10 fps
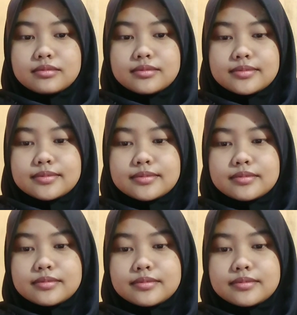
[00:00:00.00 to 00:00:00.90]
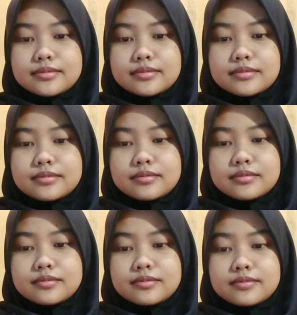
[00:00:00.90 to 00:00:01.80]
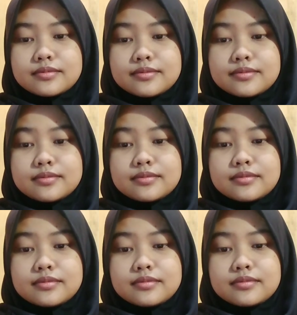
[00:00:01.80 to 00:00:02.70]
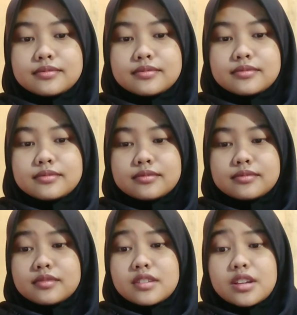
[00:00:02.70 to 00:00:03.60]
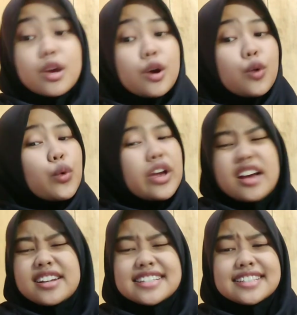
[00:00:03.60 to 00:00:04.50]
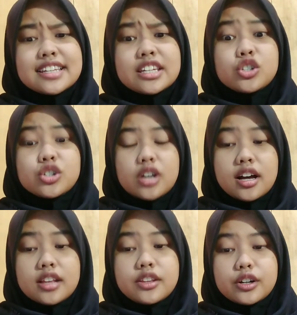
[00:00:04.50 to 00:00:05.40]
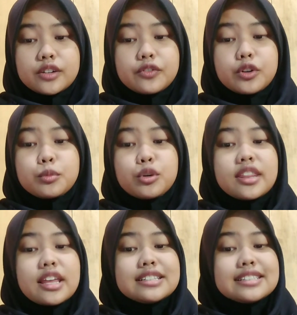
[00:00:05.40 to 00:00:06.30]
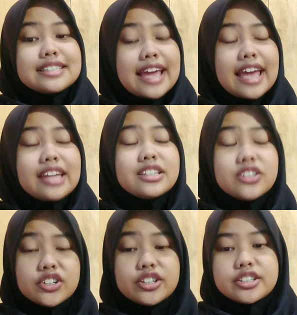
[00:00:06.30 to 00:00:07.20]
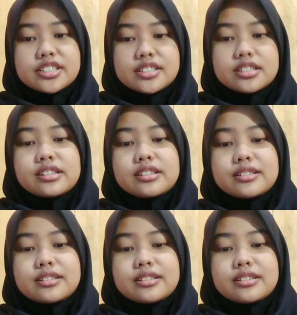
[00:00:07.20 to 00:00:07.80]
We hadn't seen each other for more than 10 years. We hadn't seen each other for more than 10 years.